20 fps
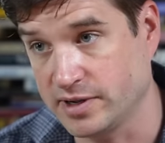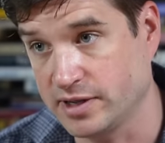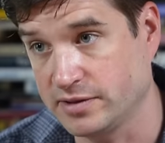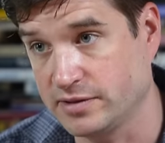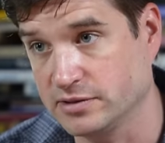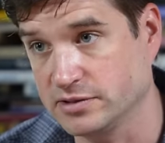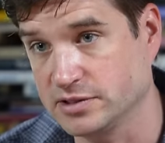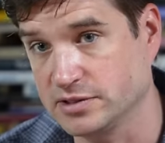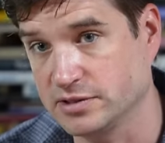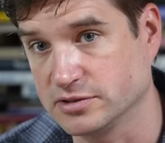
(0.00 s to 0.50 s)
and
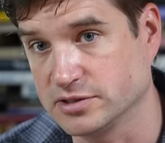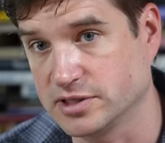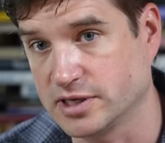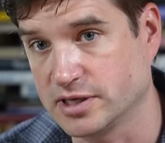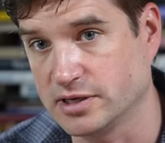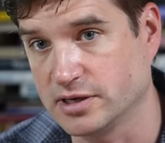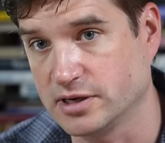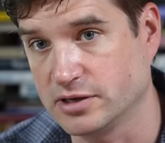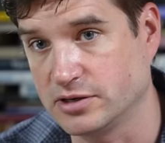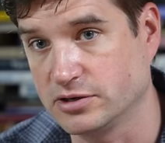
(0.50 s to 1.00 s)
there's there's
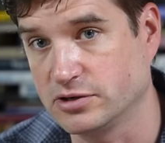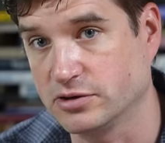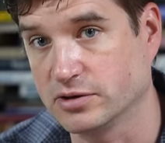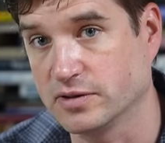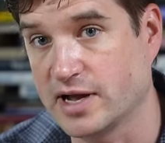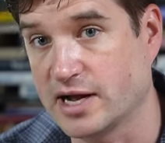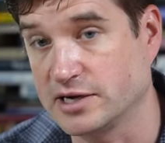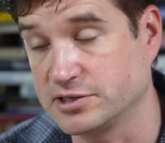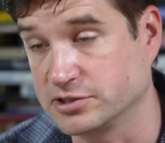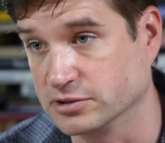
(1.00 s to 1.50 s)
a, a good
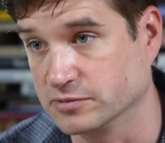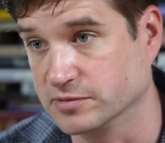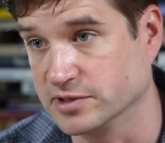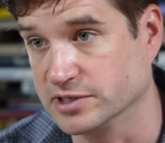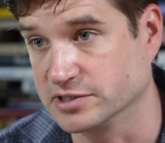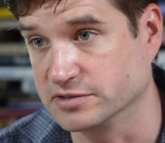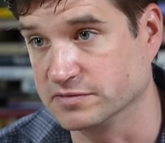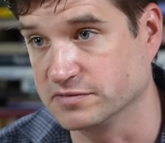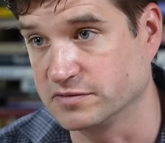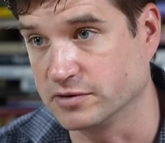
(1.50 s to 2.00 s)
neurological
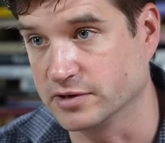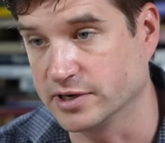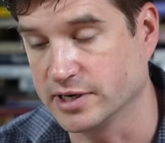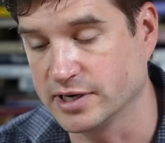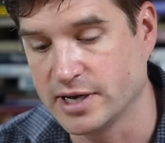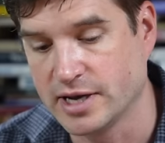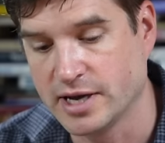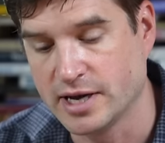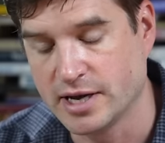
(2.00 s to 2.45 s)
reason for it.